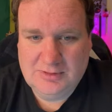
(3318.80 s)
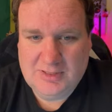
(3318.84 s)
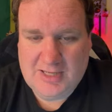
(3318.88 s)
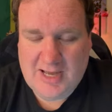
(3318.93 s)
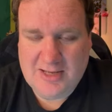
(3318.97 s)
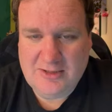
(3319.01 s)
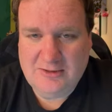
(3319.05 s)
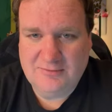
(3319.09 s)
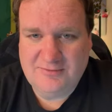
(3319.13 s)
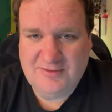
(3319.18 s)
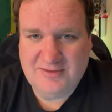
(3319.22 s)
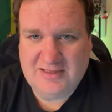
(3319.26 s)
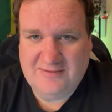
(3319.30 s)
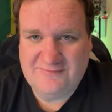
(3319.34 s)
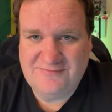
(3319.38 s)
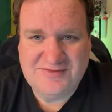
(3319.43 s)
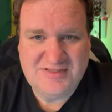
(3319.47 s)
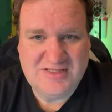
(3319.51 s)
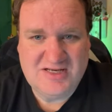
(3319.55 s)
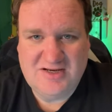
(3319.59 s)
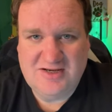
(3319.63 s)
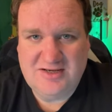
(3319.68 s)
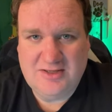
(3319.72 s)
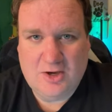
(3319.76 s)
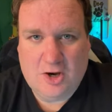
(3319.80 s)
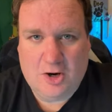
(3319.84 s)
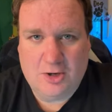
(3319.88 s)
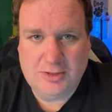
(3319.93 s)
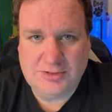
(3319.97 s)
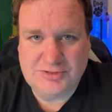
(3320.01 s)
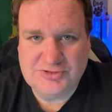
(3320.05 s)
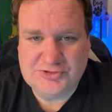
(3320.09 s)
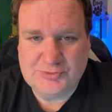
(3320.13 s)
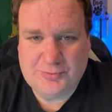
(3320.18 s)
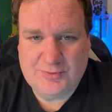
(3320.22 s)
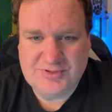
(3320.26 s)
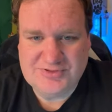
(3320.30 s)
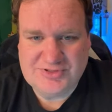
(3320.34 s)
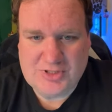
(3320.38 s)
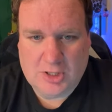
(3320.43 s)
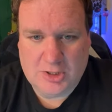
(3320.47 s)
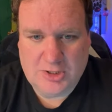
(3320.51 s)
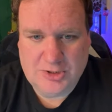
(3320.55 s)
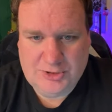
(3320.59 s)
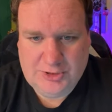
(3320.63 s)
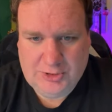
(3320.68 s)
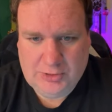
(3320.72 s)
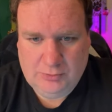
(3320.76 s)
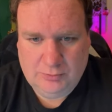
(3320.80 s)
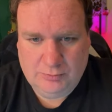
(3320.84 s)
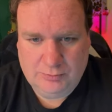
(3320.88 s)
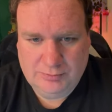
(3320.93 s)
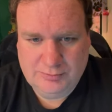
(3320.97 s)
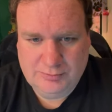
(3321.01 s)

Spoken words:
I don't think I've seen any hearts. What does a heart do?